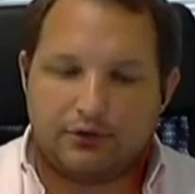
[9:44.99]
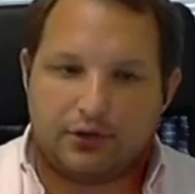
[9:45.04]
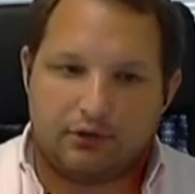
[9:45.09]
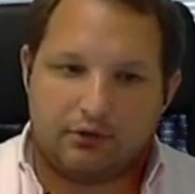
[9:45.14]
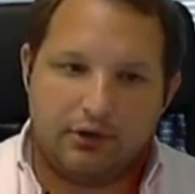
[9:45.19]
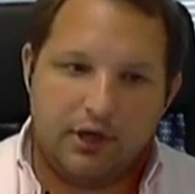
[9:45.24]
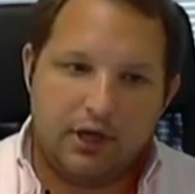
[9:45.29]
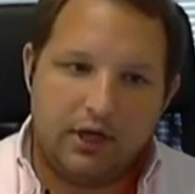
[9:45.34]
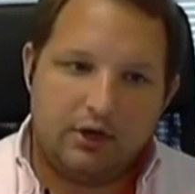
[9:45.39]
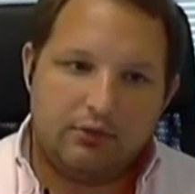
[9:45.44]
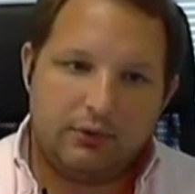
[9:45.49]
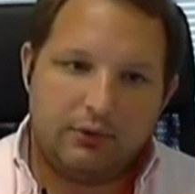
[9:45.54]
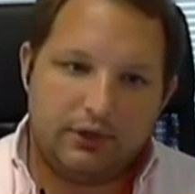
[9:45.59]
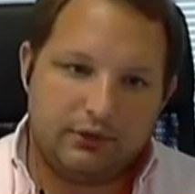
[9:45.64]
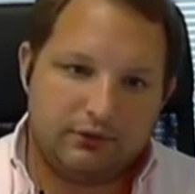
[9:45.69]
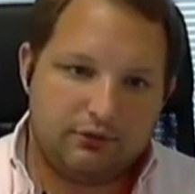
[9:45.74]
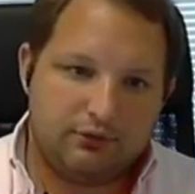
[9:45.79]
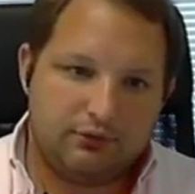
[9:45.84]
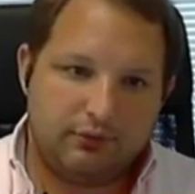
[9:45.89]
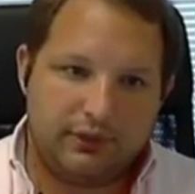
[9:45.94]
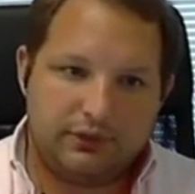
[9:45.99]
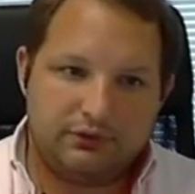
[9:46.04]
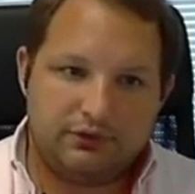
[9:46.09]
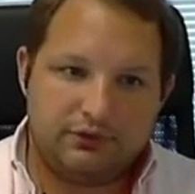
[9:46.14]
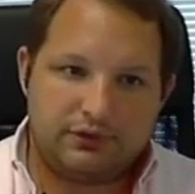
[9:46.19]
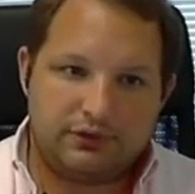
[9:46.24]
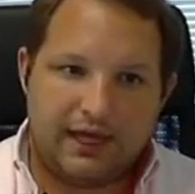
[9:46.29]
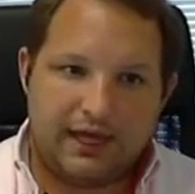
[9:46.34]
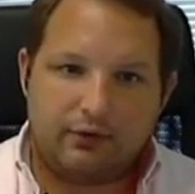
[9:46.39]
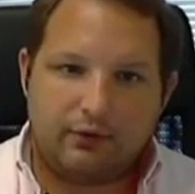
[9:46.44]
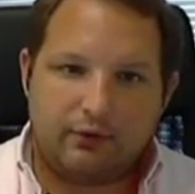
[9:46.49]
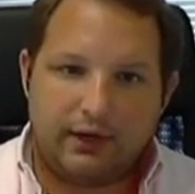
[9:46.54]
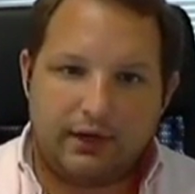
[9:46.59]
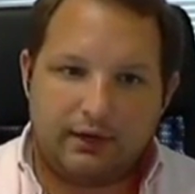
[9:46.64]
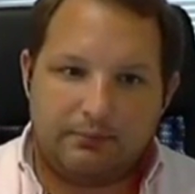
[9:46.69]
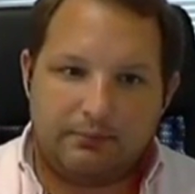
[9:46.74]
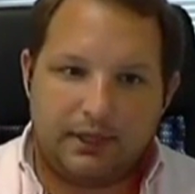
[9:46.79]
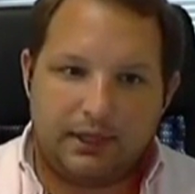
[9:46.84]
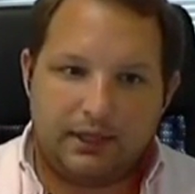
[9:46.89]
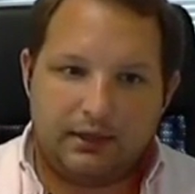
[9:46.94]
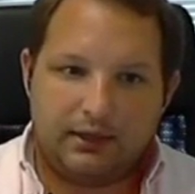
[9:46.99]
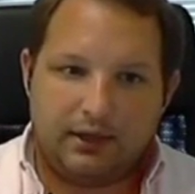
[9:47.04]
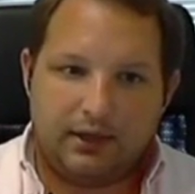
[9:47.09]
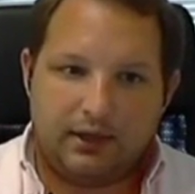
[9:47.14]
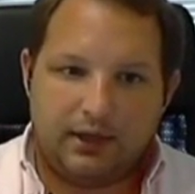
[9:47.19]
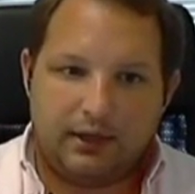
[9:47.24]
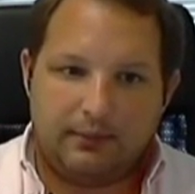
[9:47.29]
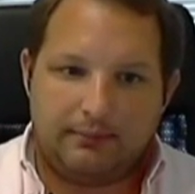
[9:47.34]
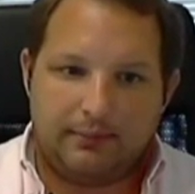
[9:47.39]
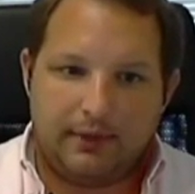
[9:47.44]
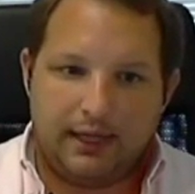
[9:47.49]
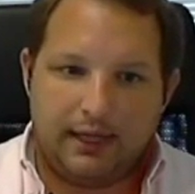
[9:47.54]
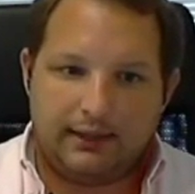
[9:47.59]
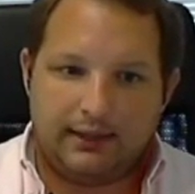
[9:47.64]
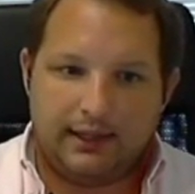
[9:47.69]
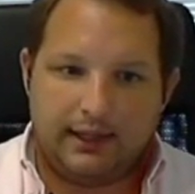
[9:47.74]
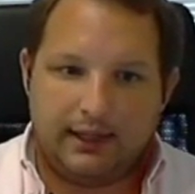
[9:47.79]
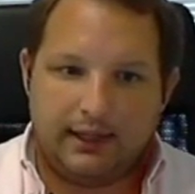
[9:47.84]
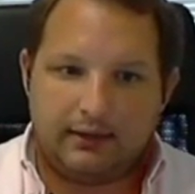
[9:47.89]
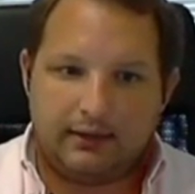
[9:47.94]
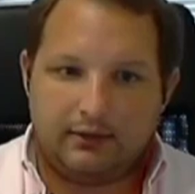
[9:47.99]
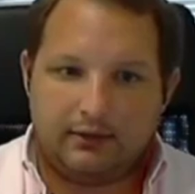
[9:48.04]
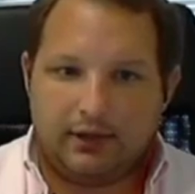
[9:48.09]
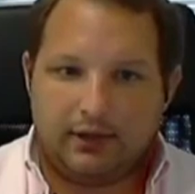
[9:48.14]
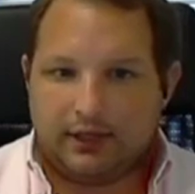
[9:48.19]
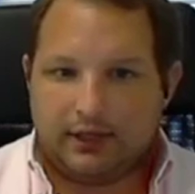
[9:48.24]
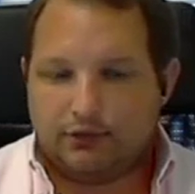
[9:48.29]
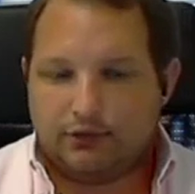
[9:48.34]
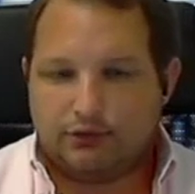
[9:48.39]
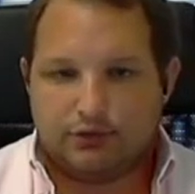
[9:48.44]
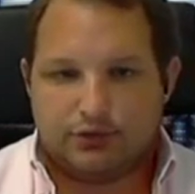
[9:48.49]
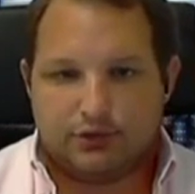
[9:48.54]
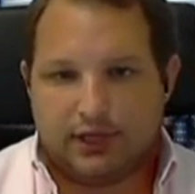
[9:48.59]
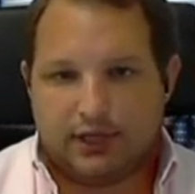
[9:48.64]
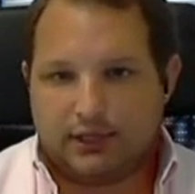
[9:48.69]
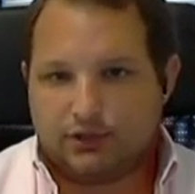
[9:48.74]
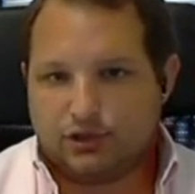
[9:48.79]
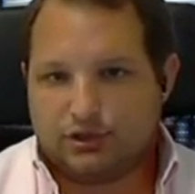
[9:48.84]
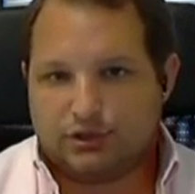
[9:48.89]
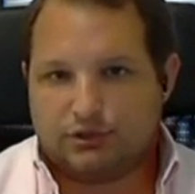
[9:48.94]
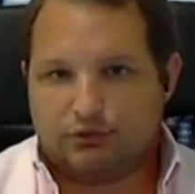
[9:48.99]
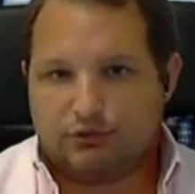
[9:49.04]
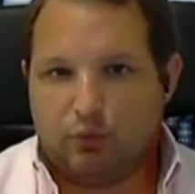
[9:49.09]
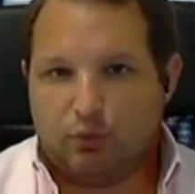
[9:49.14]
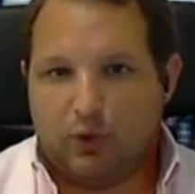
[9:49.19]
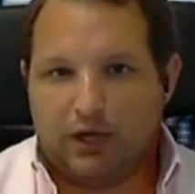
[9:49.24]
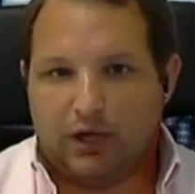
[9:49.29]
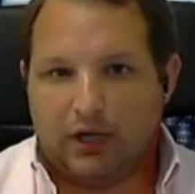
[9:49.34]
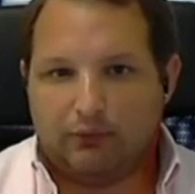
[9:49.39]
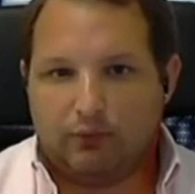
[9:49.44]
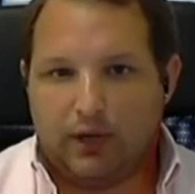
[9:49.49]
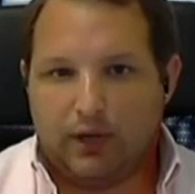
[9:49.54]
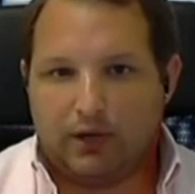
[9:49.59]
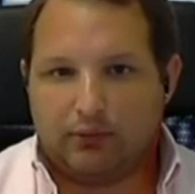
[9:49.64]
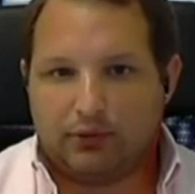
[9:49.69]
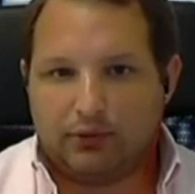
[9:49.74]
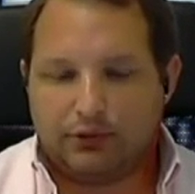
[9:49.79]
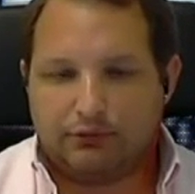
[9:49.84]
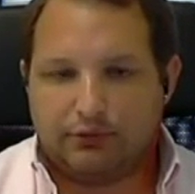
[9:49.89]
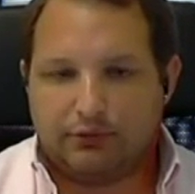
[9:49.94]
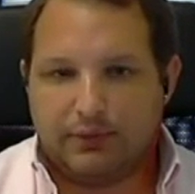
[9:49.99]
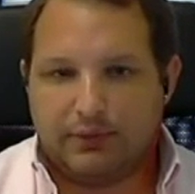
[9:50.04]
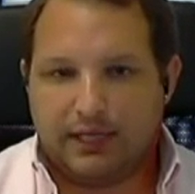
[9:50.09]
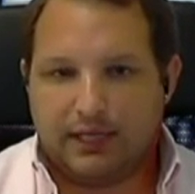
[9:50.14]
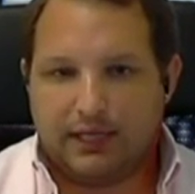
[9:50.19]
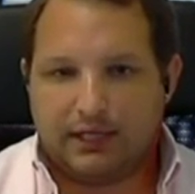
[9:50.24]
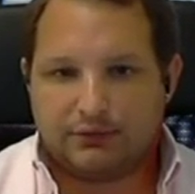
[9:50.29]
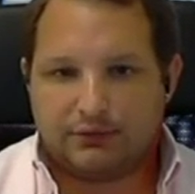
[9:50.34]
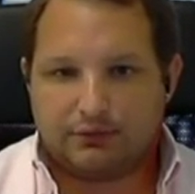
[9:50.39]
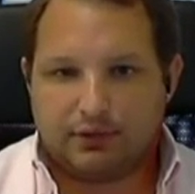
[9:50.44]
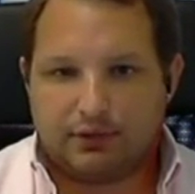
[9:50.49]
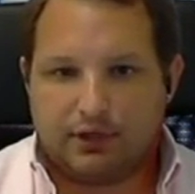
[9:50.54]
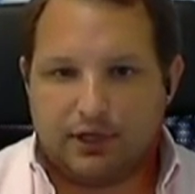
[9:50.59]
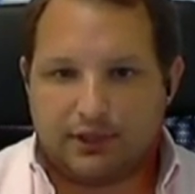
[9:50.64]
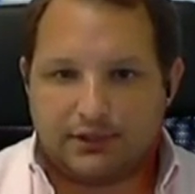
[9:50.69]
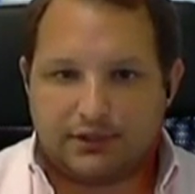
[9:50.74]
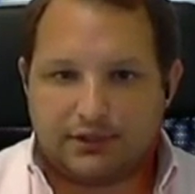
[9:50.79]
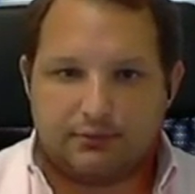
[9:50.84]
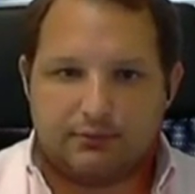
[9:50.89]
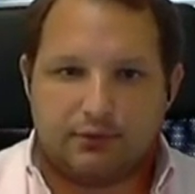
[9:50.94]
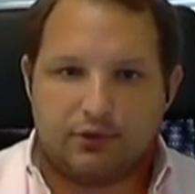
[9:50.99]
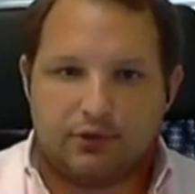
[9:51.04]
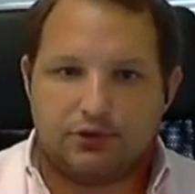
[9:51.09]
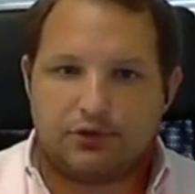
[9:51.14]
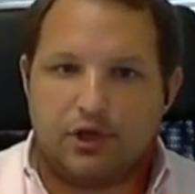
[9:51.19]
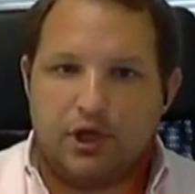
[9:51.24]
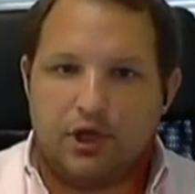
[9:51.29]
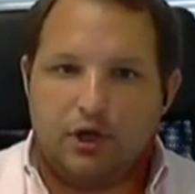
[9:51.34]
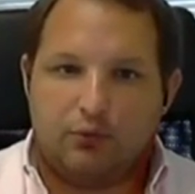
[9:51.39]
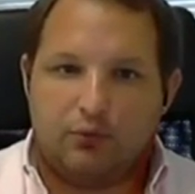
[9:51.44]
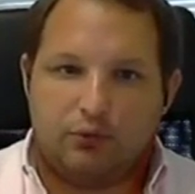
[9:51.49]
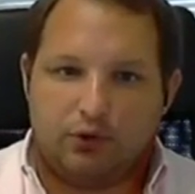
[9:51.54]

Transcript: So we use that quite a bit, and then, like you said, just while we're doing meetings with customers,